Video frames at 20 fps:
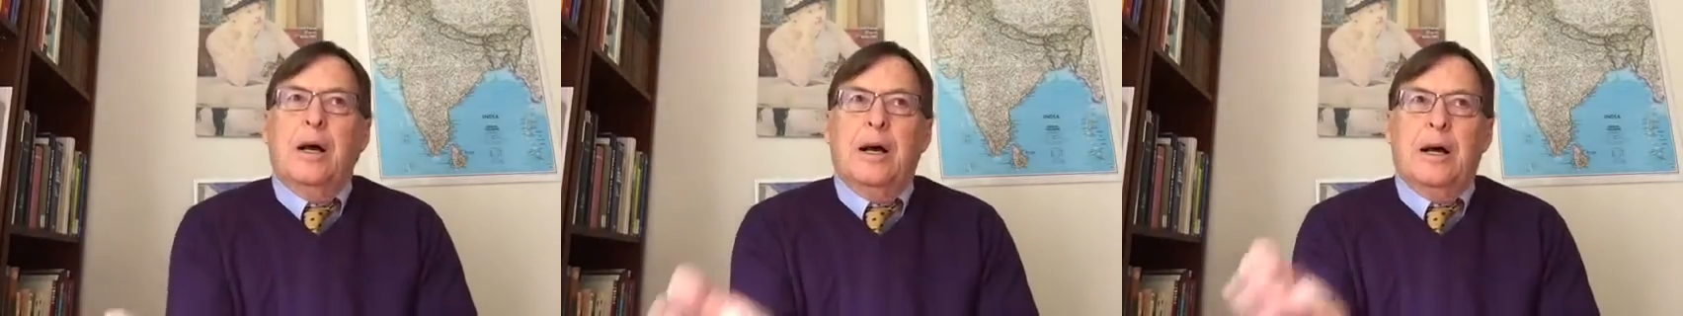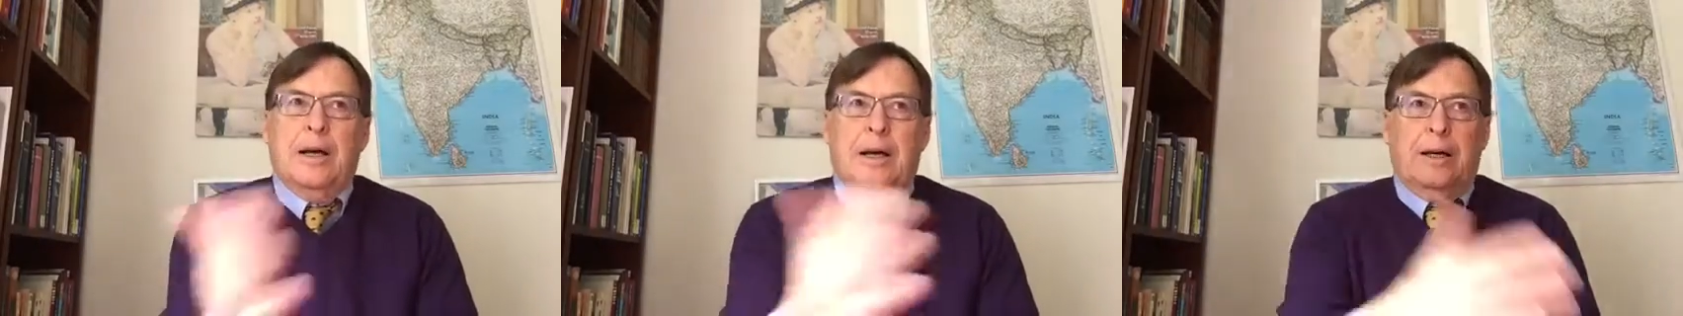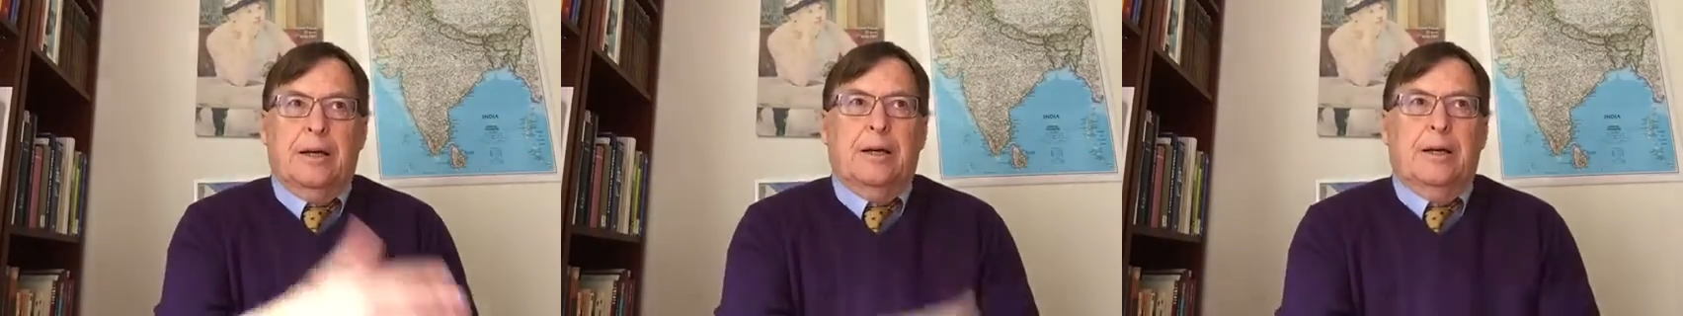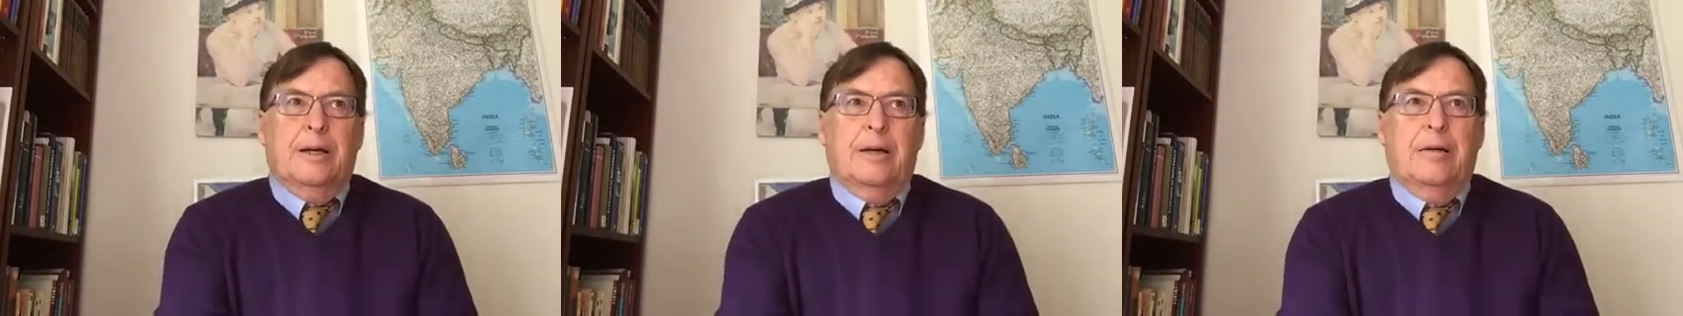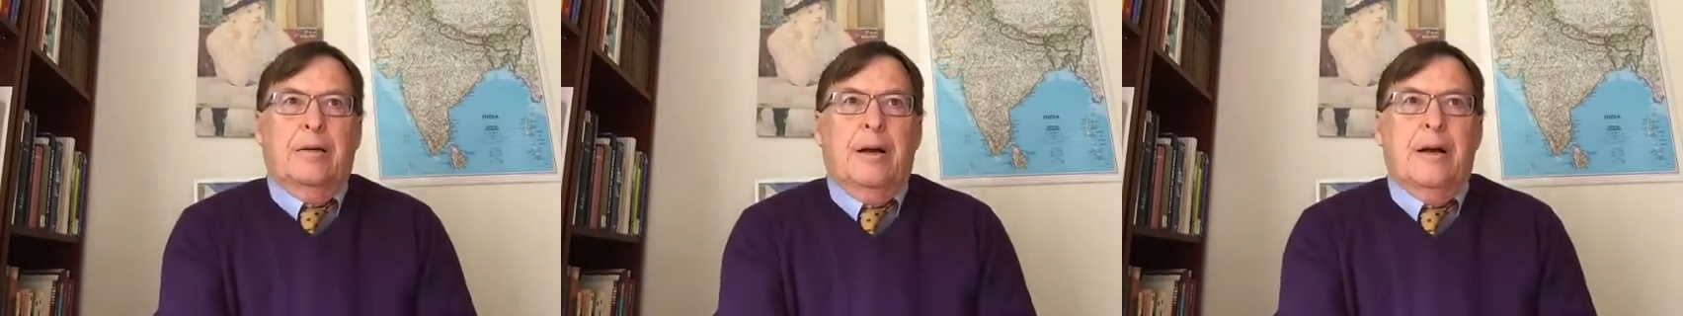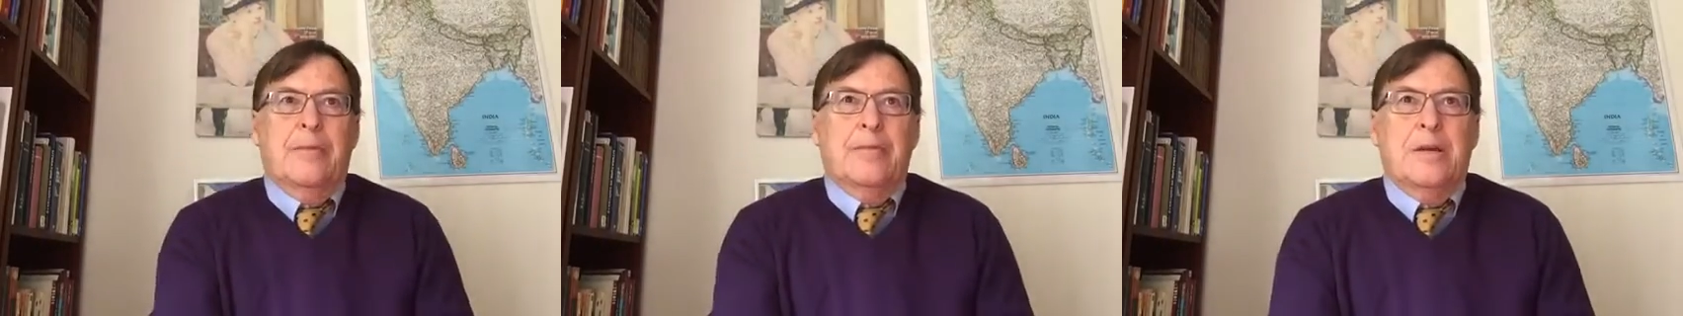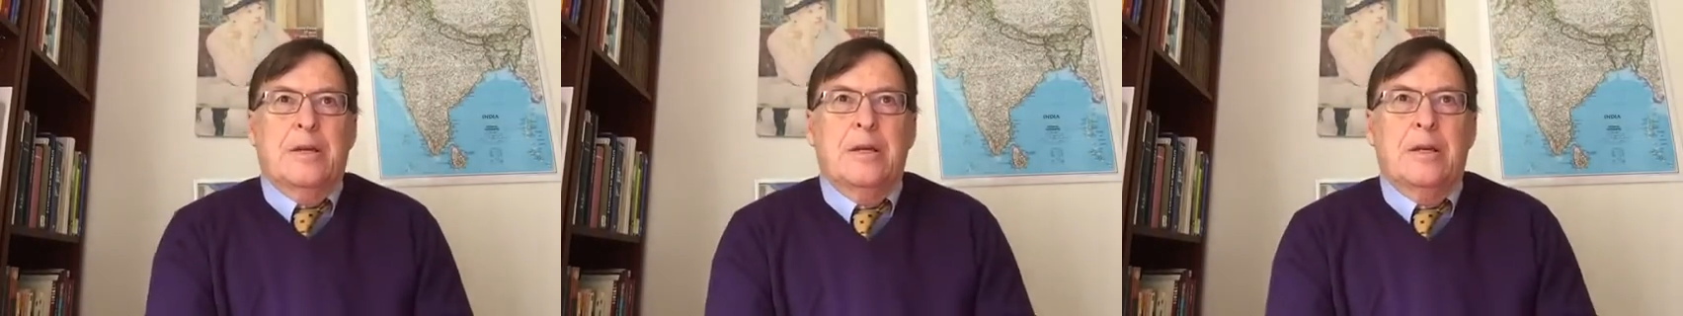
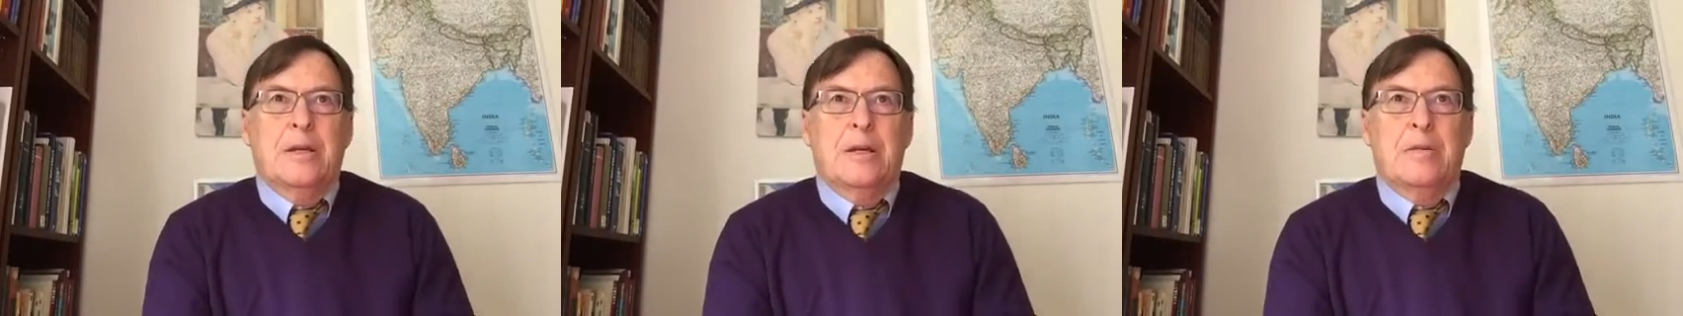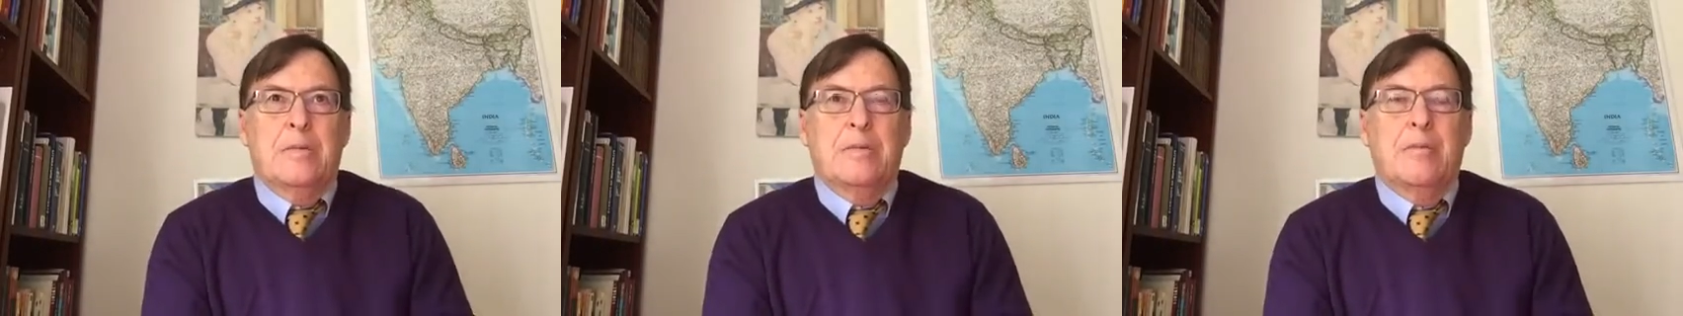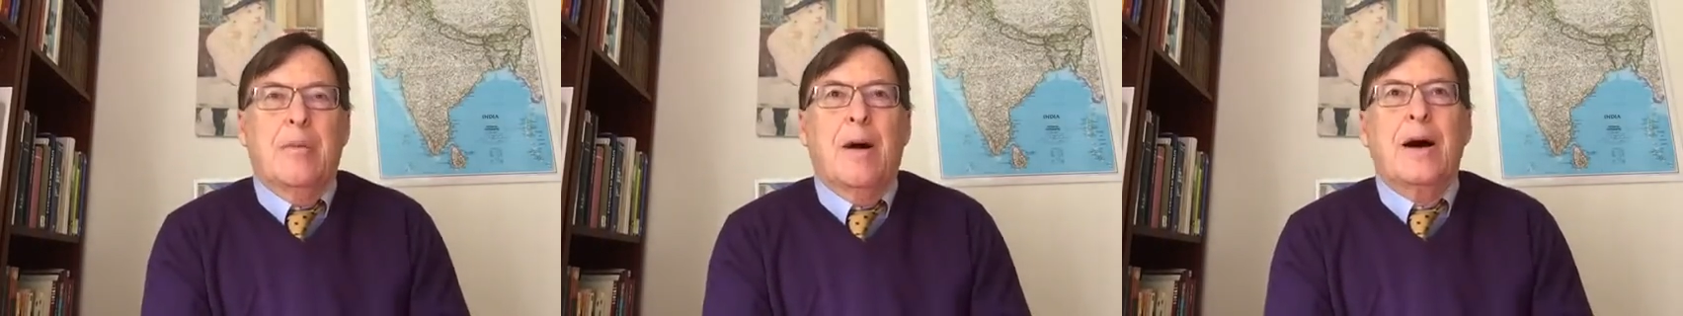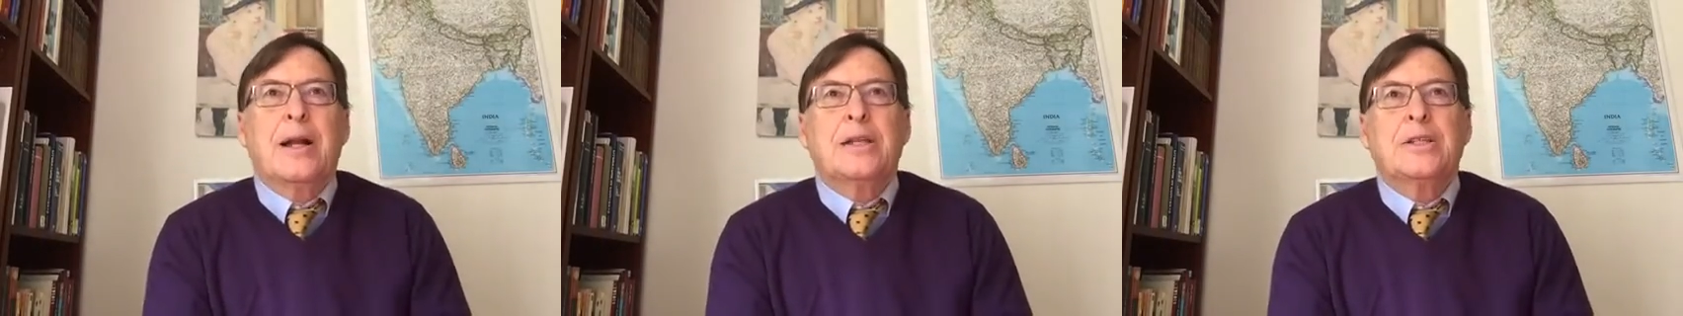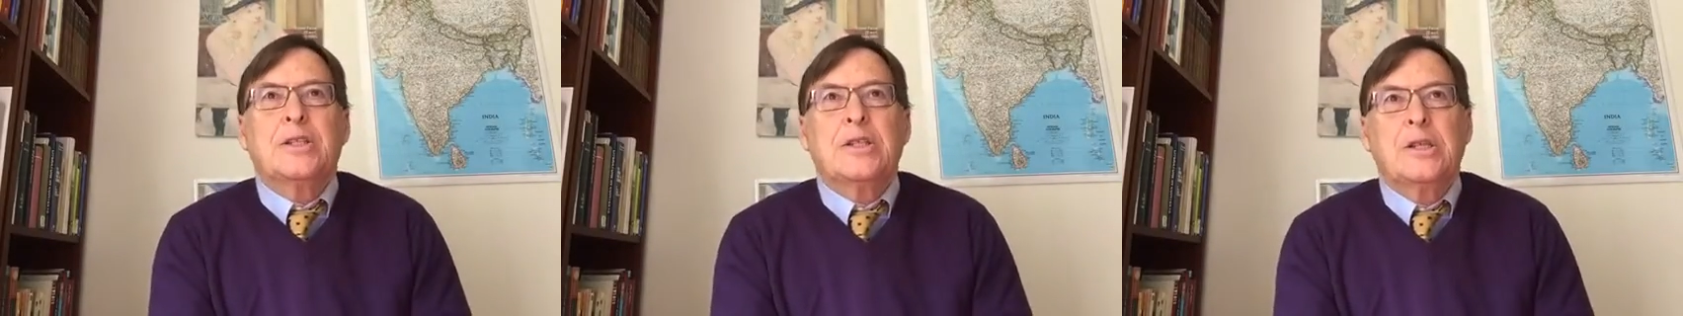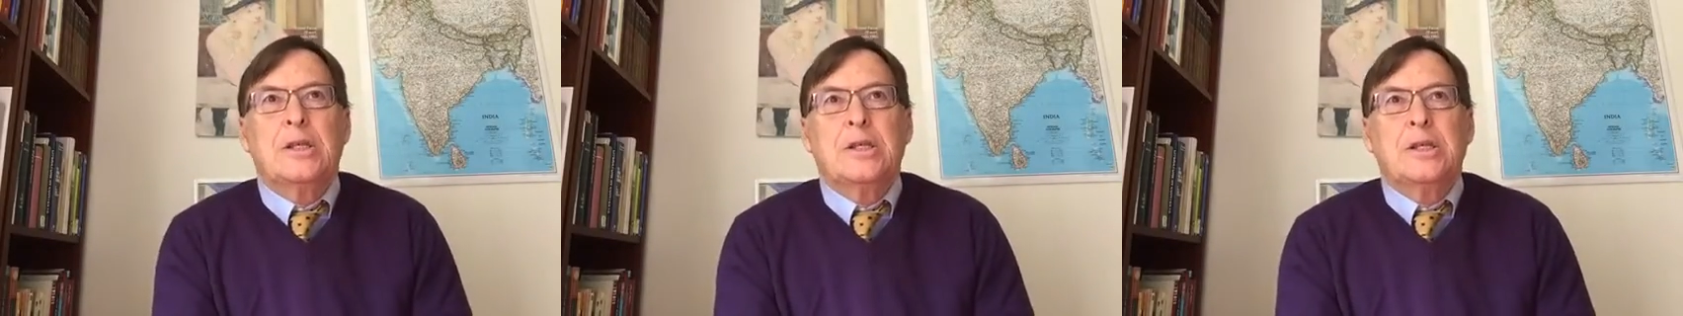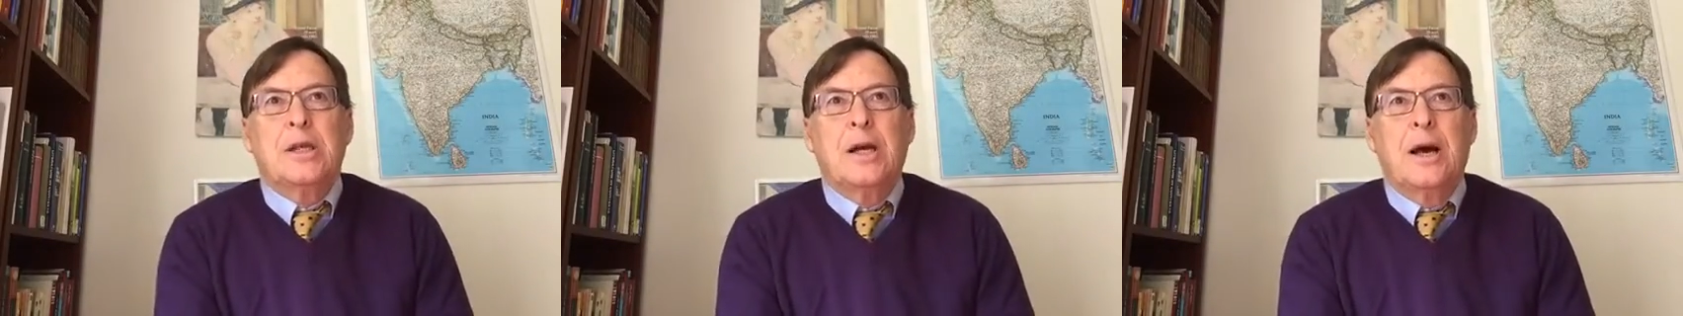I mean,
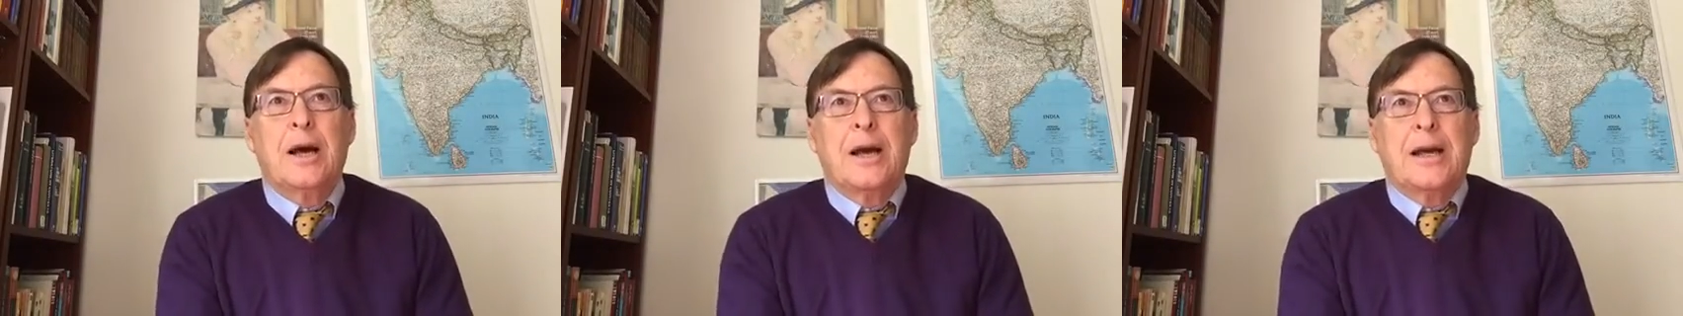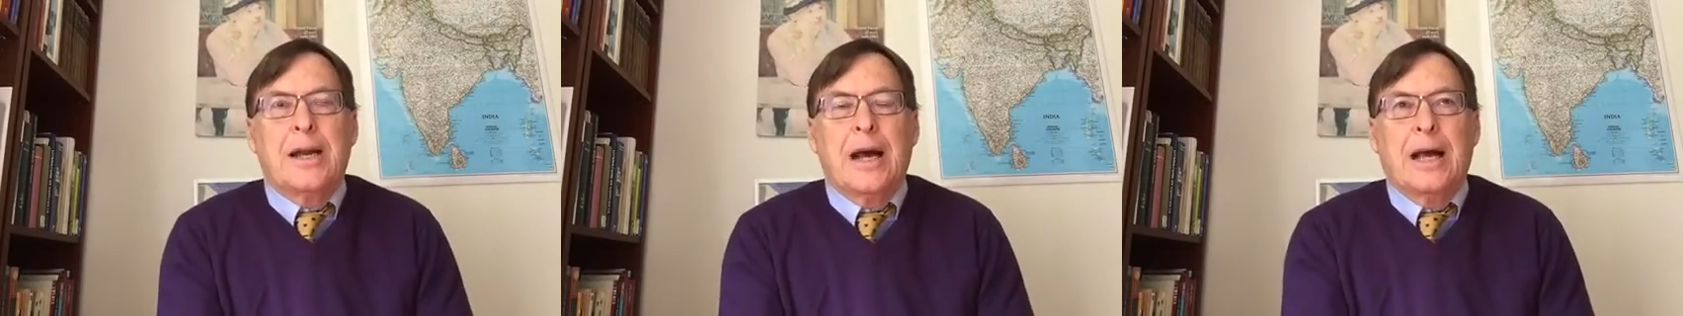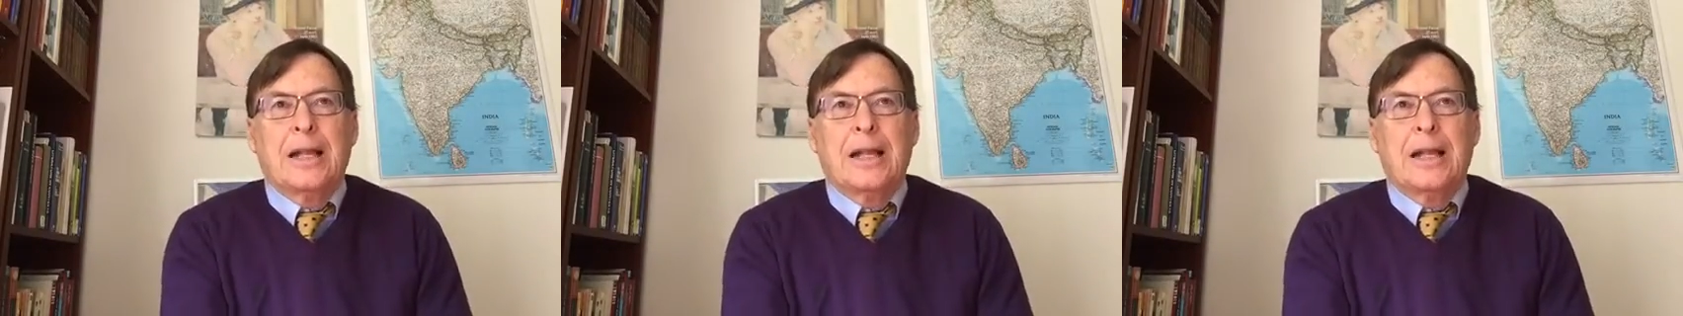modesty aside,